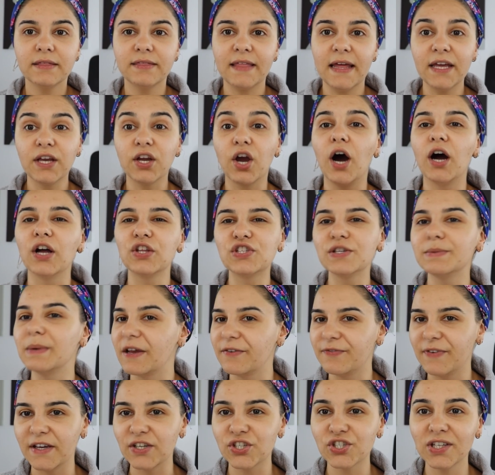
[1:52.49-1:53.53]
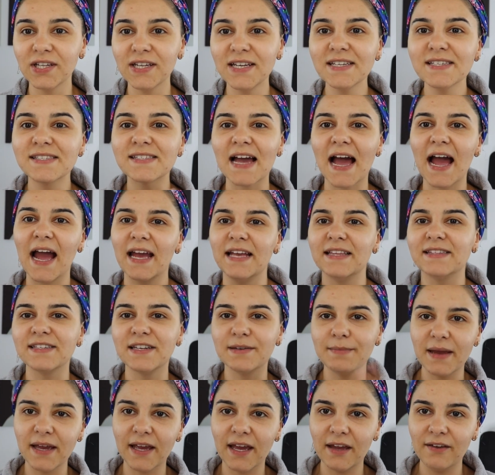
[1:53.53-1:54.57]
Thank God to my facialist. I
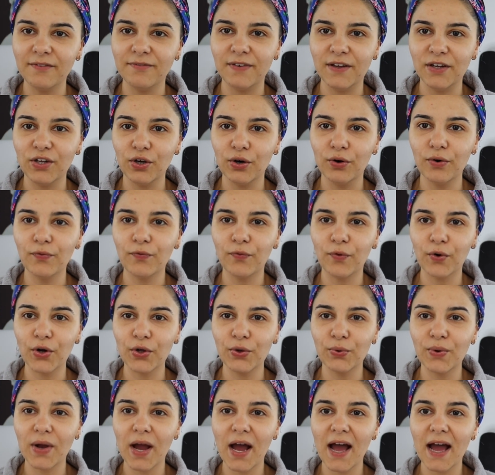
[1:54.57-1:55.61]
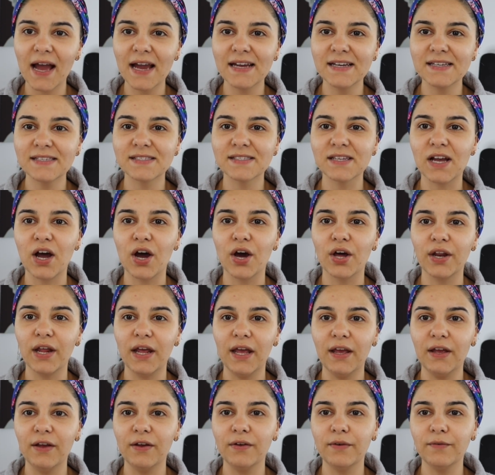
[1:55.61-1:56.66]
did make a video for you guys on
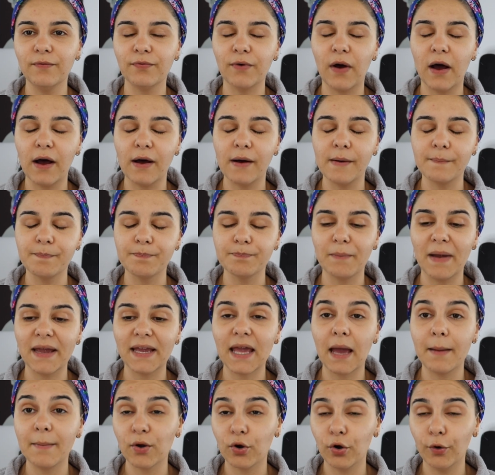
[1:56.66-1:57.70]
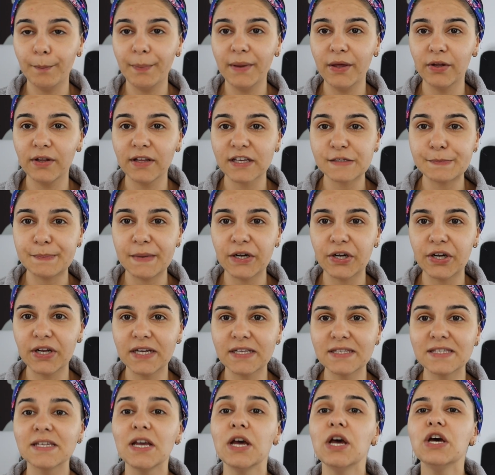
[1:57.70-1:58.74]
a my chemical peel
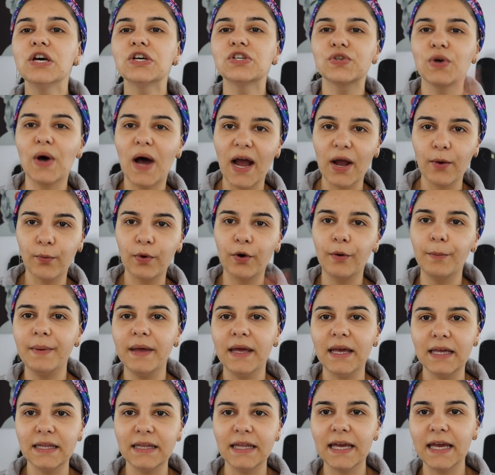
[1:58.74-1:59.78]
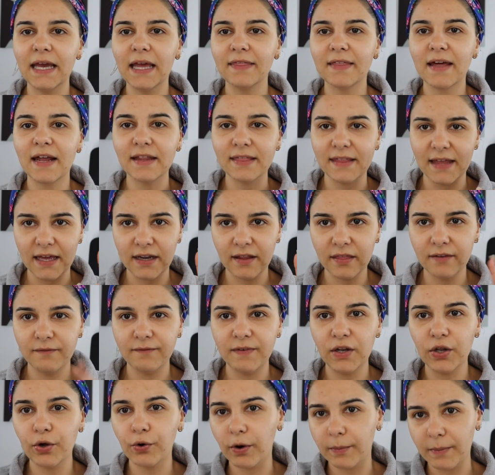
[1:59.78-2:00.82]
experience. So I will be linking that at the end of the
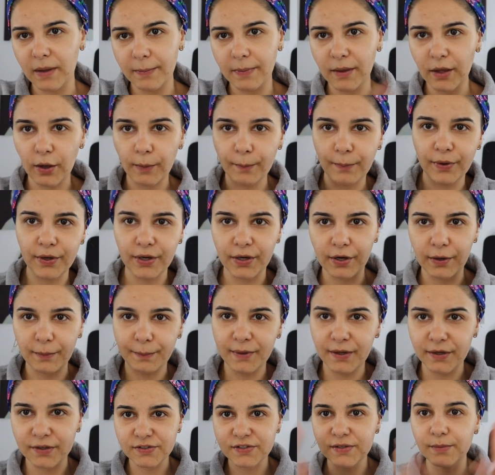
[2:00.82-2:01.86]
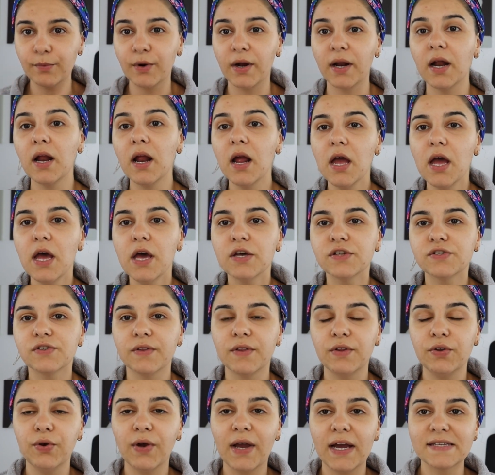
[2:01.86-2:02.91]
video, or maybe I'll put it up somewhere so
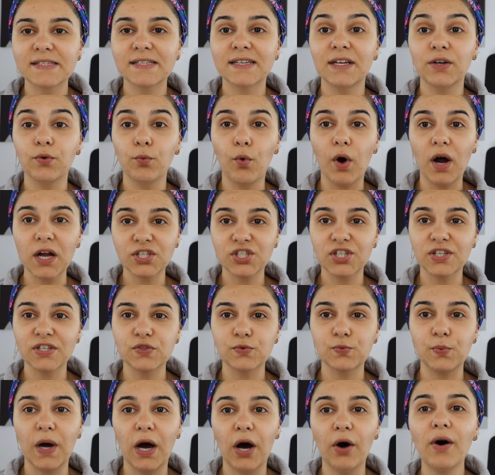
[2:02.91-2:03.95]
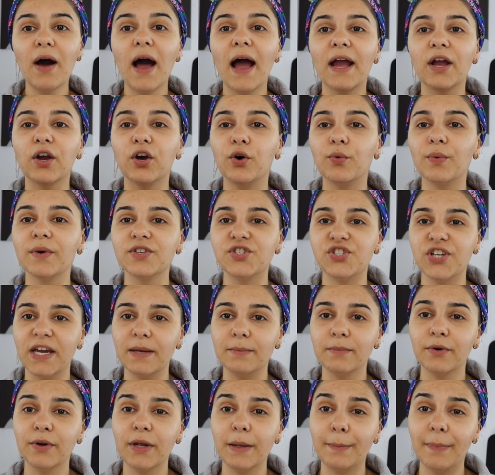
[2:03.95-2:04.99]
that you guys can watch it as well. I go with Jade
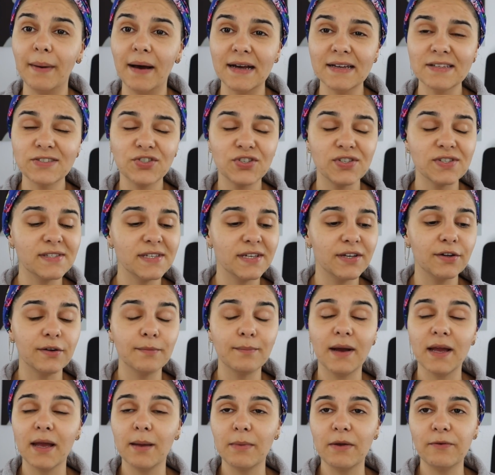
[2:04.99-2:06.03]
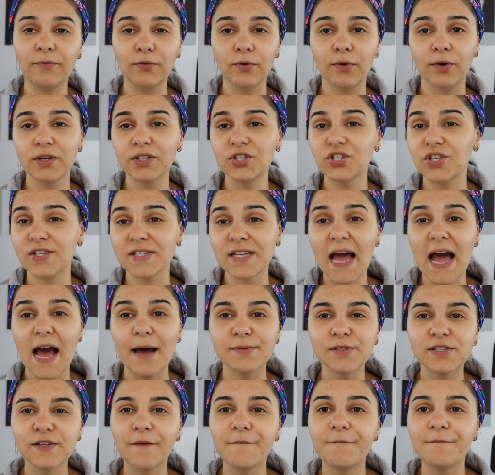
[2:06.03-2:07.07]
Marie Baz. She's here in Miami, Florida. She's
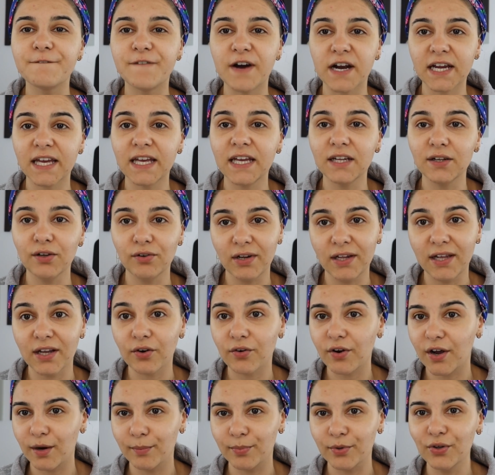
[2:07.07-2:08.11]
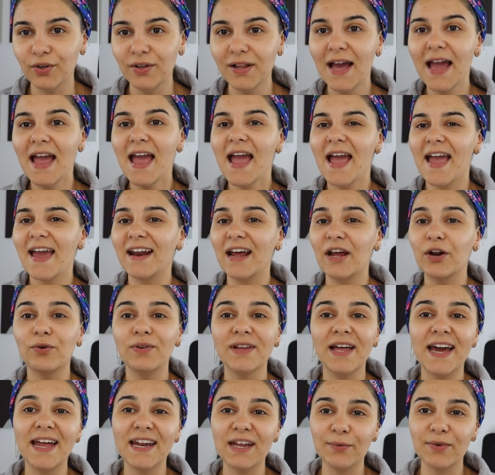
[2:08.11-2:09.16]
absolutely incredible. And I don't
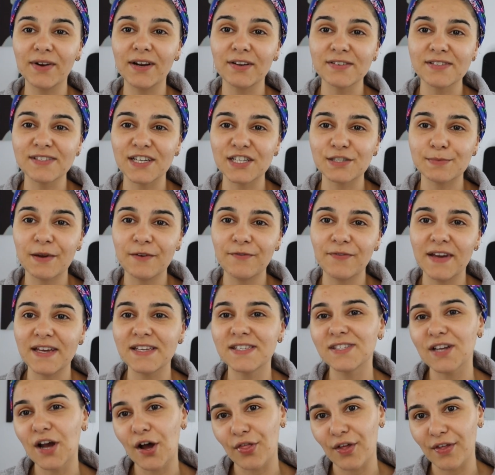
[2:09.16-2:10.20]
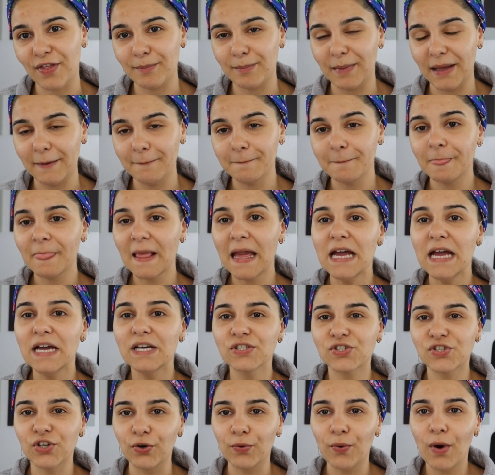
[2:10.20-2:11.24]
let anyone else touch my face other than me.
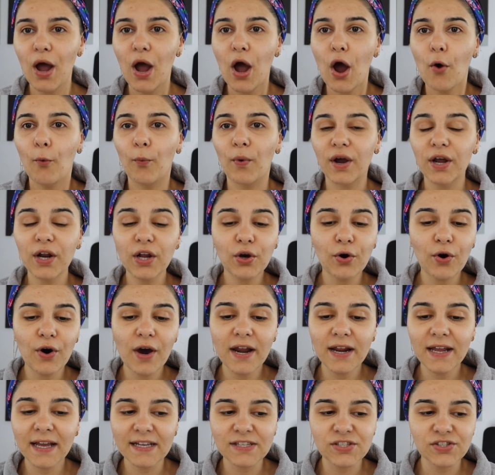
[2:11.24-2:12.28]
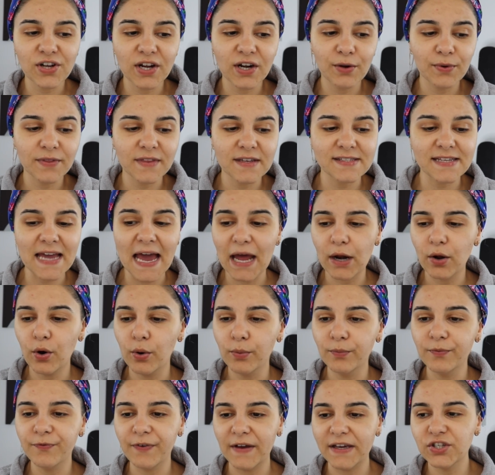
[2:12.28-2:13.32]
So we're gonna go ahead and get started with this
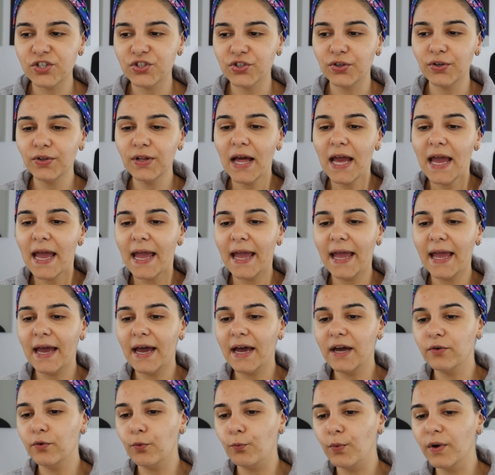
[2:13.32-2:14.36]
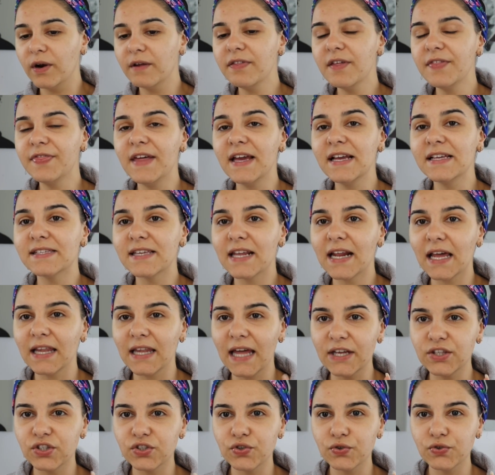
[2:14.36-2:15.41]
at-home facial. And one of the things that I
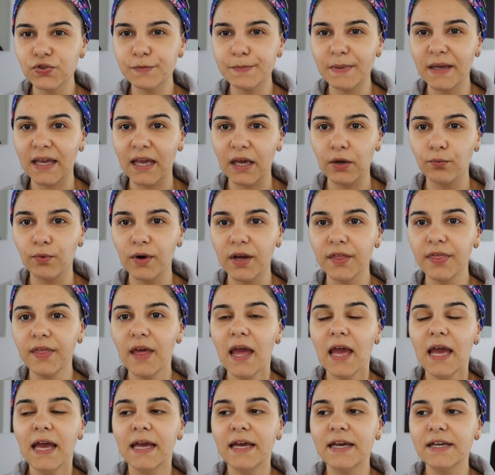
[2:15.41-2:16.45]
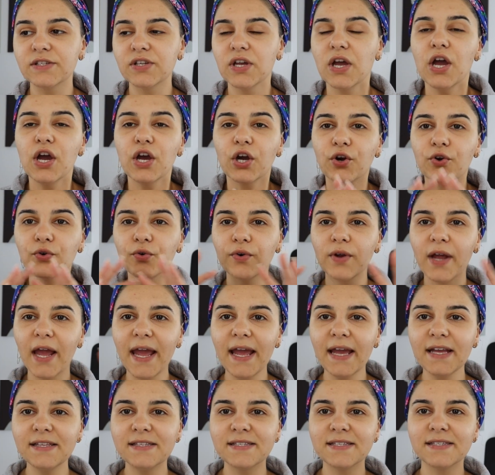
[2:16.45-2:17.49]
like to do to begin with is
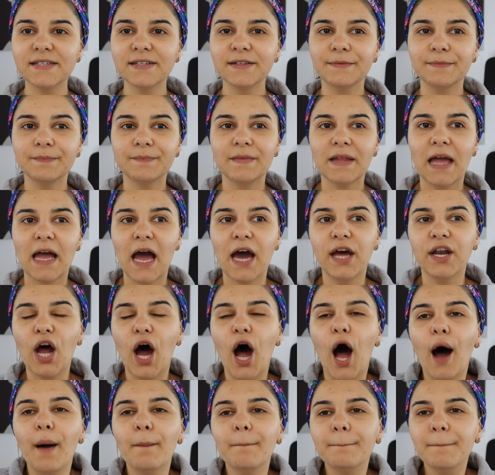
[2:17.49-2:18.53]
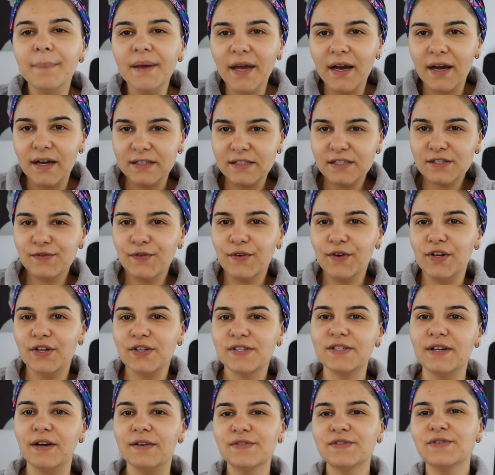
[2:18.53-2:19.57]
create an ambiance for
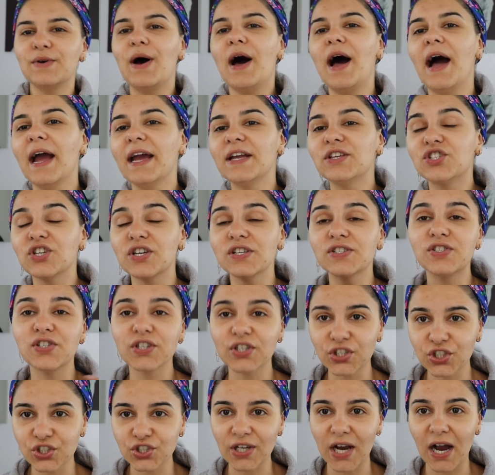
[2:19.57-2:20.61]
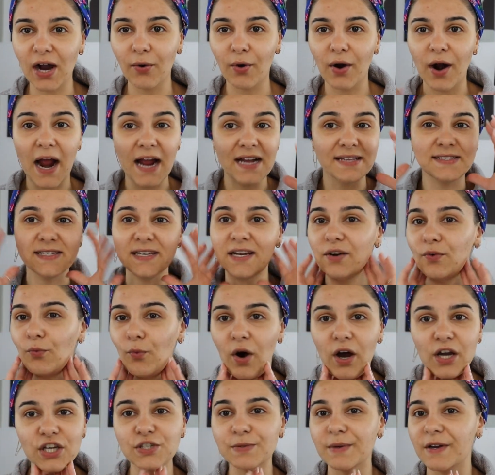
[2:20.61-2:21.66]
yourself. So I just took a shower. I didn't
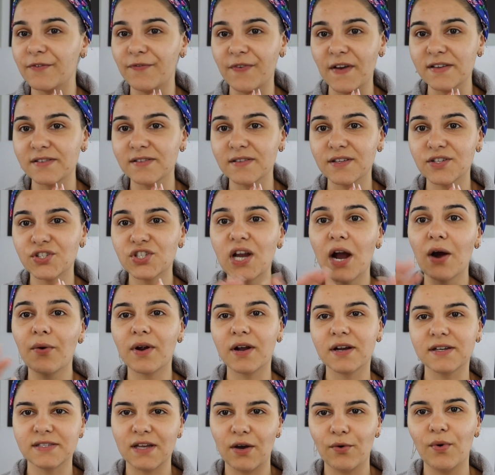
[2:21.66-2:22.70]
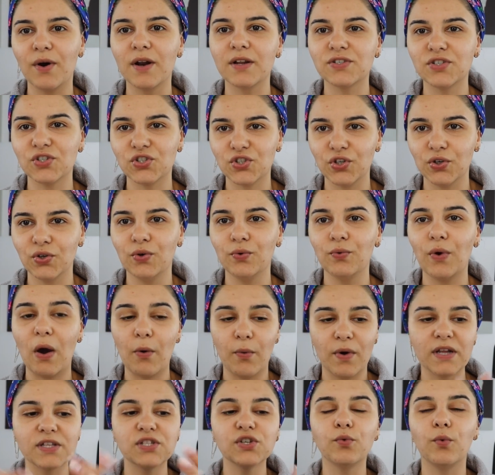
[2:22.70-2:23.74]
wash my face in the shower because I wanted to show you. I
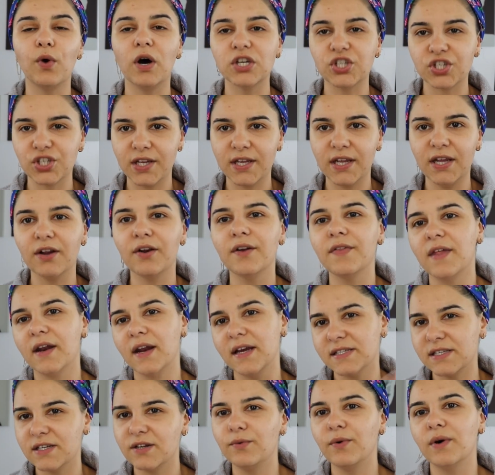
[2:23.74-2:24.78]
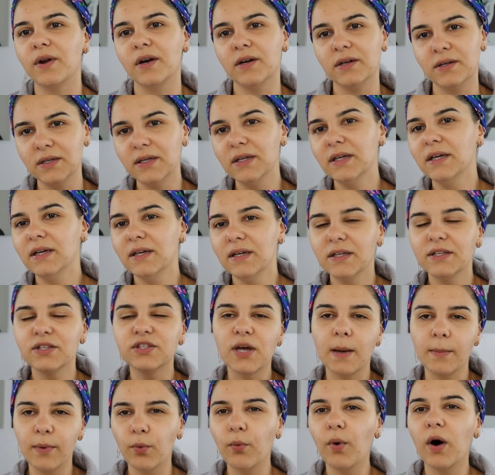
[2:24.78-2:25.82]
wanted to wash it here, and then I didn't want to
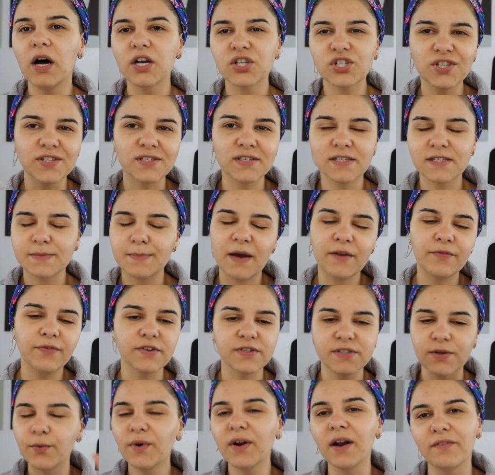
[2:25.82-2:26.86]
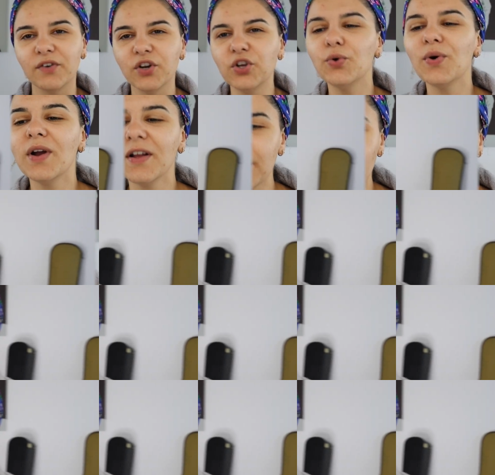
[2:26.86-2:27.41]
double wash because it's bad for yourself. Whatever. You get.